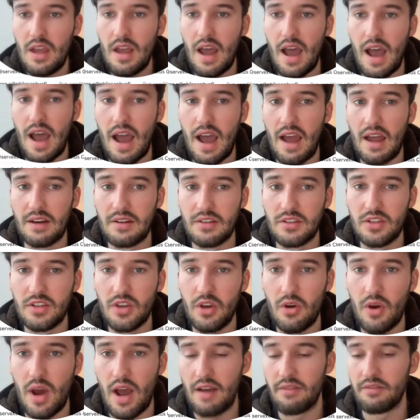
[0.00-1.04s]
And so
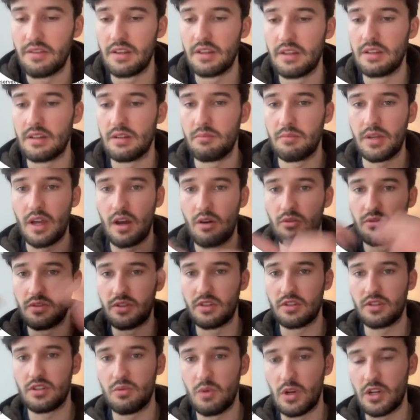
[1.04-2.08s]
being able to
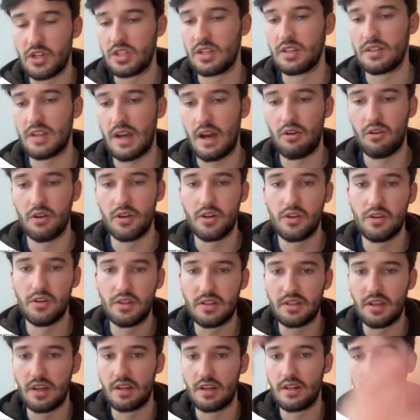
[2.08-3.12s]
switch this out and only
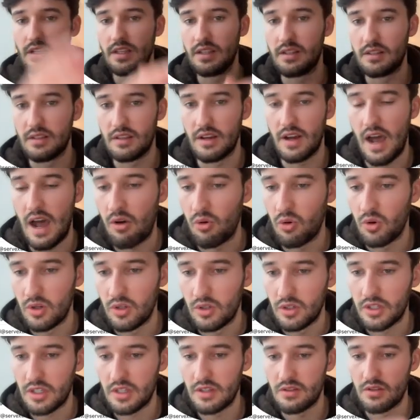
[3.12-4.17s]
send leads that are
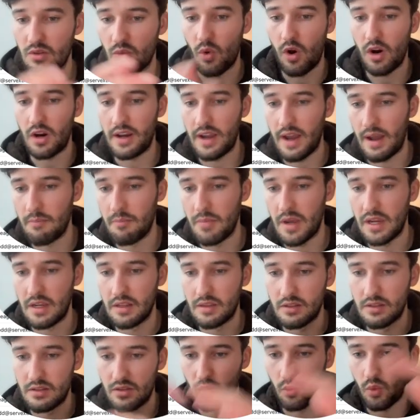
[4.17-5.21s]
Outlook into one campaign
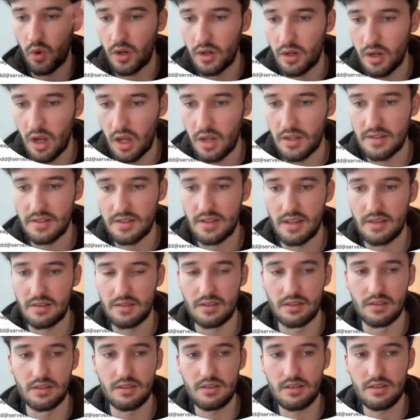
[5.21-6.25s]
that's a one line
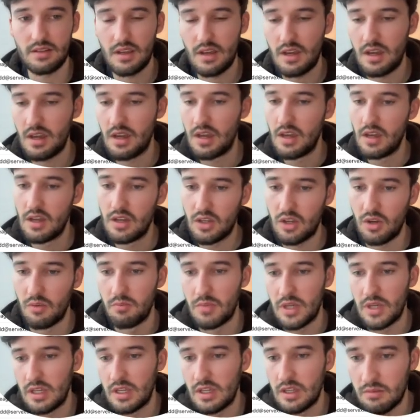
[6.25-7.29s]
sentence
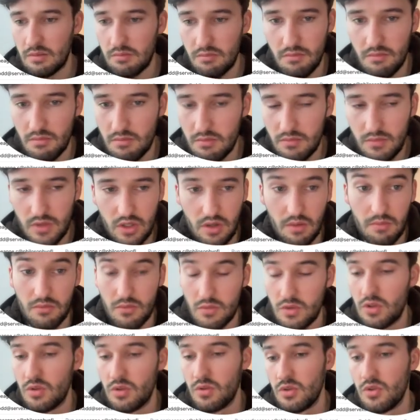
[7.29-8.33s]
you
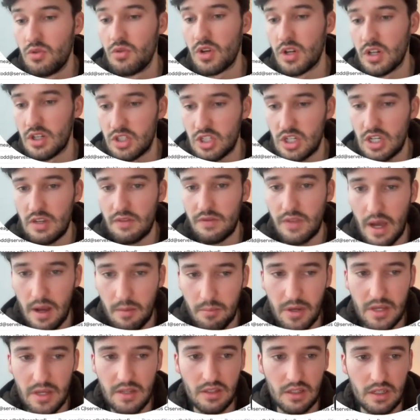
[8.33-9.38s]
can achieve that
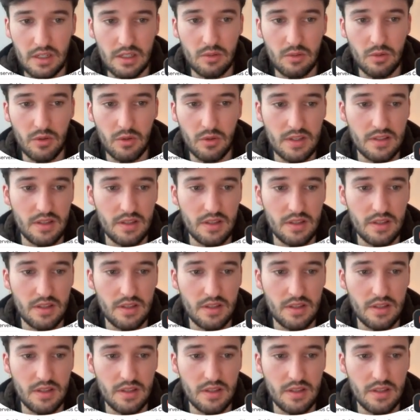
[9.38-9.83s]
basically with this